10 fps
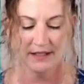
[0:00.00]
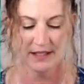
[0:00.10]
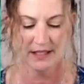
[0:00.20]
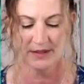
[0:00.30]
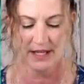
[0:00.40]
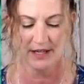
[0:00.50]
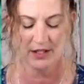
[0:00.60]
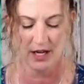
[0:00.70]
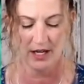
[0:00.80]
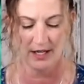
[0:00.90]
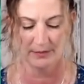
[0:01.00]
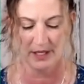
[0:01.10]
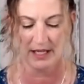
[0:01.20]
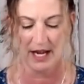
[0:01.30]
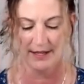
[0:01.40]
This was on um,
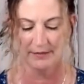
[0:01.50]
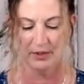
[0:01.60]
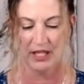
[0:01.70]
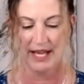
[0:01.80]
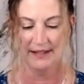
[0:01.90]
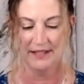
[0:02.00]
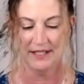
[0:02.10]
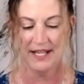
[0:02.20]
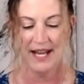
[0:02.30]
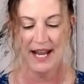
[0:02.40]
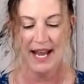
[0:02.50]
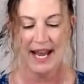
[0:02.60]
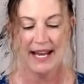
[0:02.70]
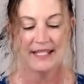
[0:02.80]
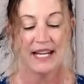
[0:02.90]
a cotton blend, and I